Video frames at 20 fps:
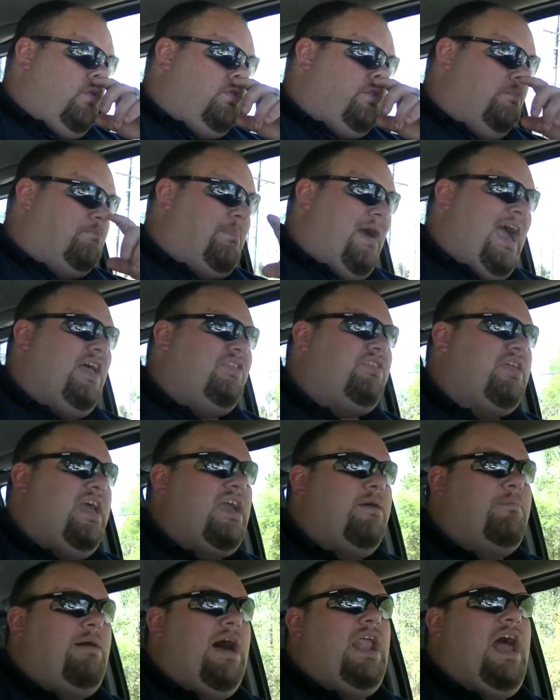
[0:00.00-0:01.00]
the bad
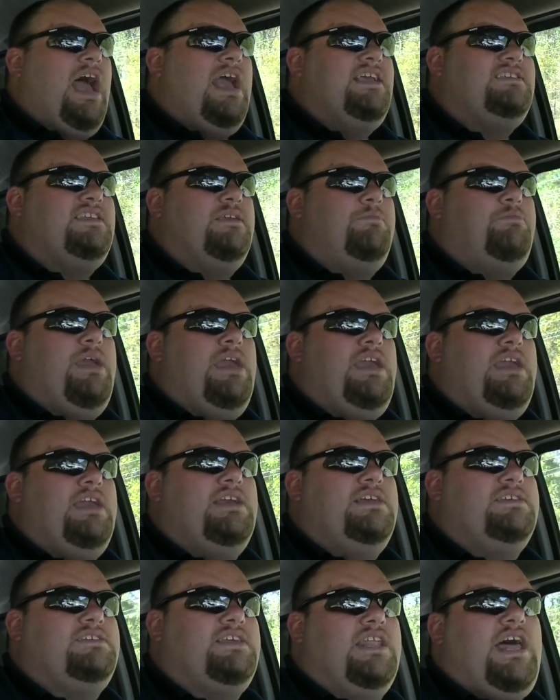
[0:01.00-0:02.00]
thing about ICP
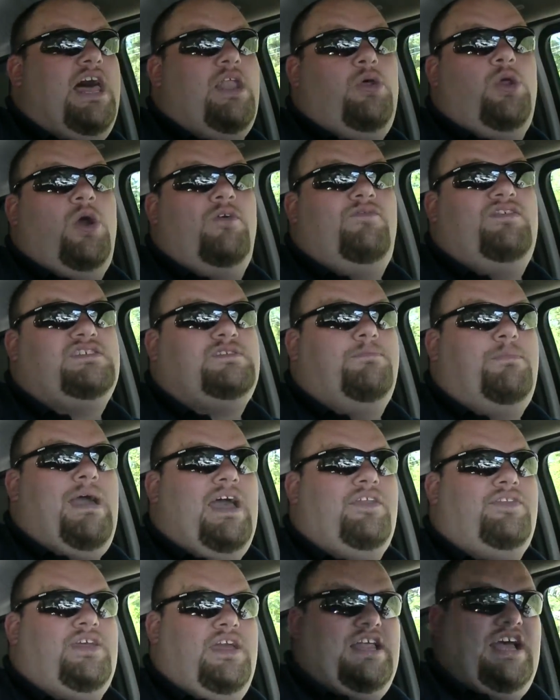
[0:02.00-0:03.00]
is, and I don't know if it's a
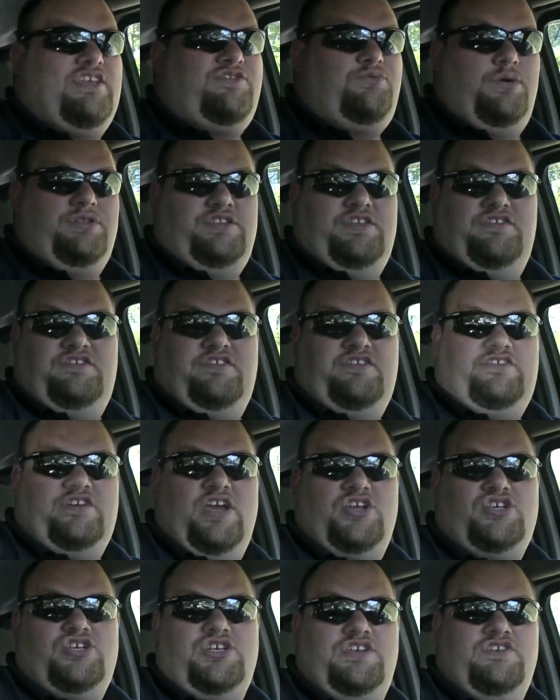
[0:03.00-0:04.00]
bad thing, that's what this
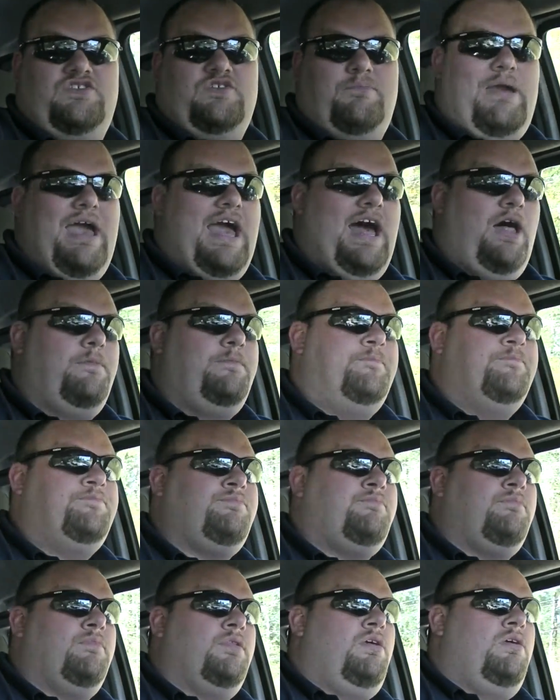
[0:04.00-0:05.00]
discussion is about.
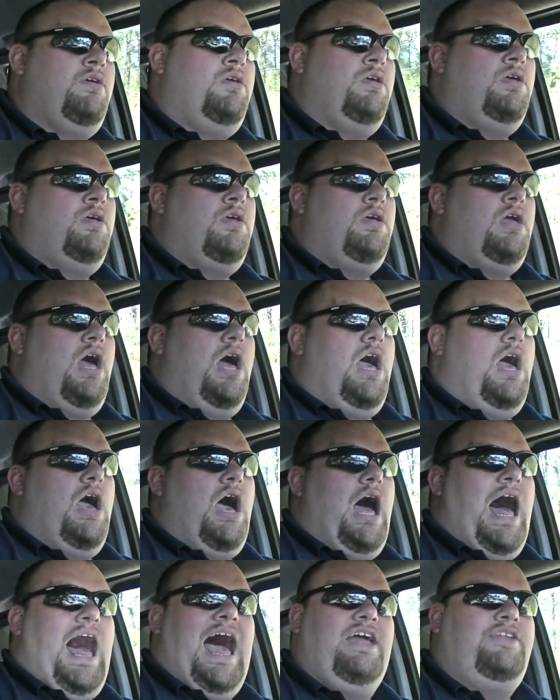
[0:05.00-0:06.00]

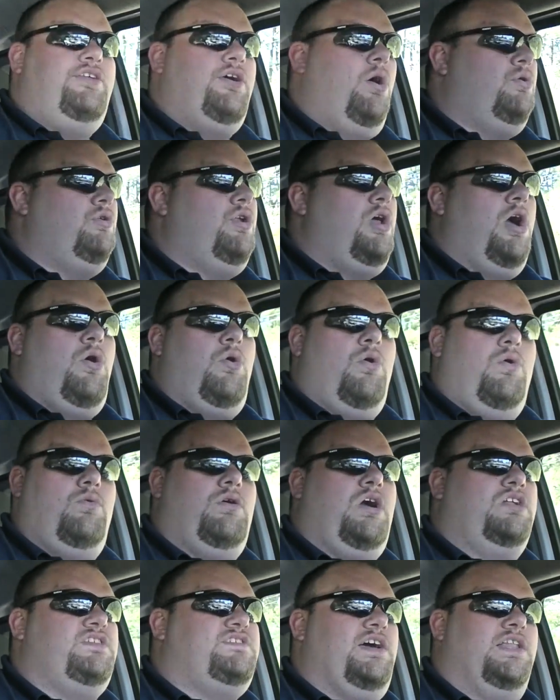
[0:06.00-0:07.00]
I don't know
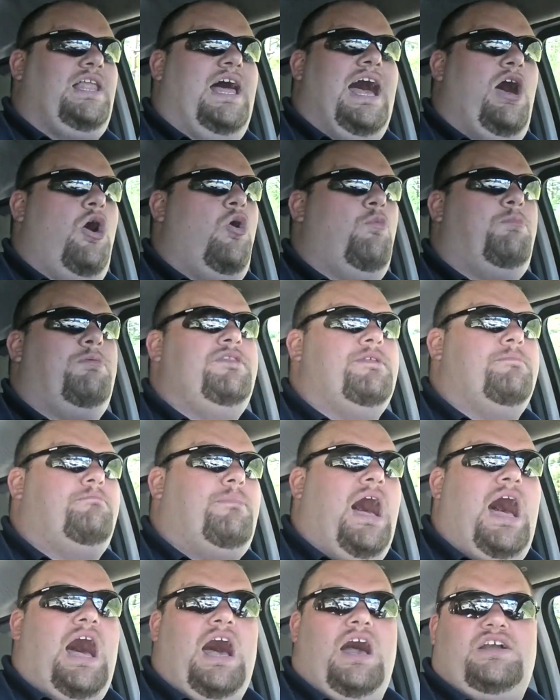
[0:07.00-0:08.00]
until I open the
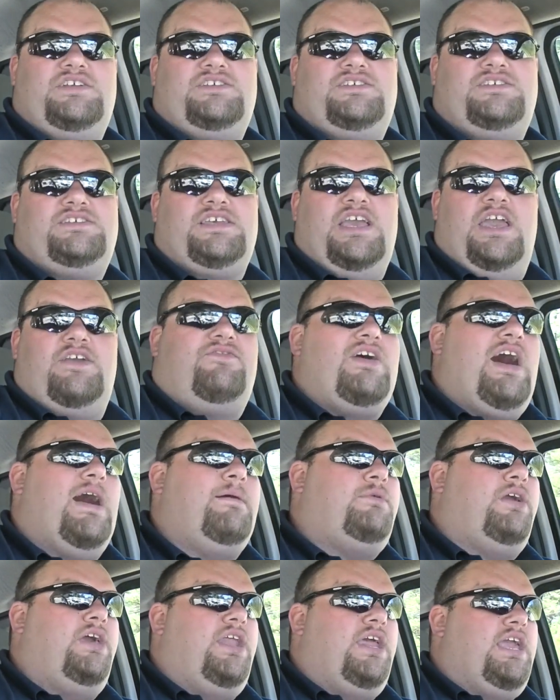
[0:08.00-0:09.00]
box if
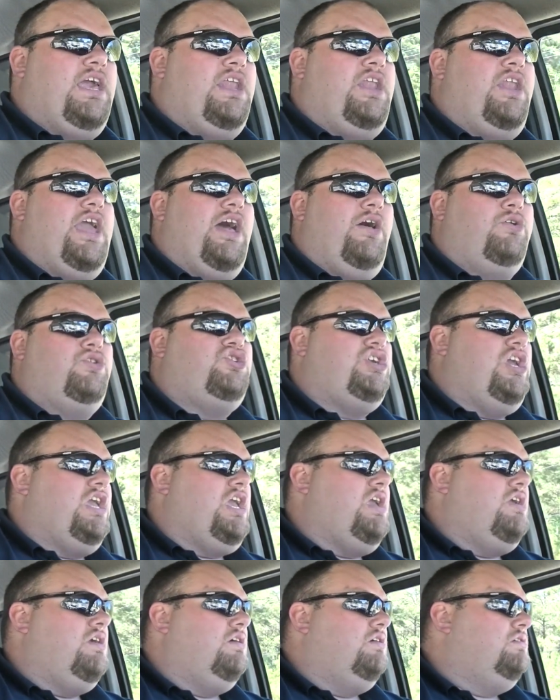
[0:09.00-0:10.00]
I'm going to get an
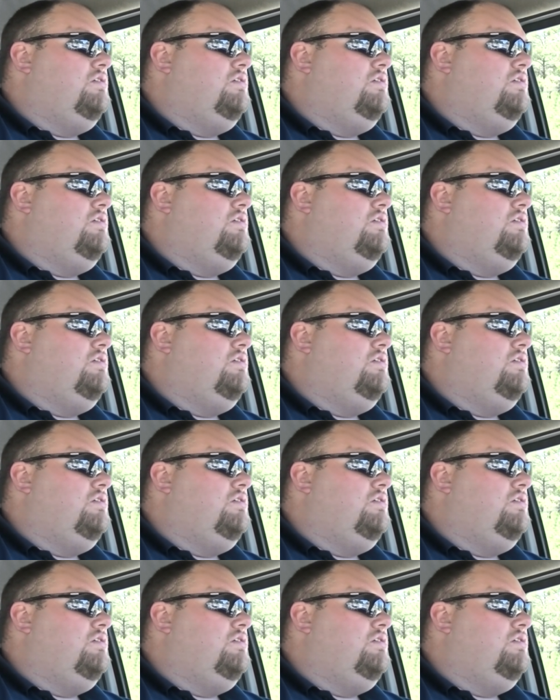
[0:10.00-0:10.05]
LG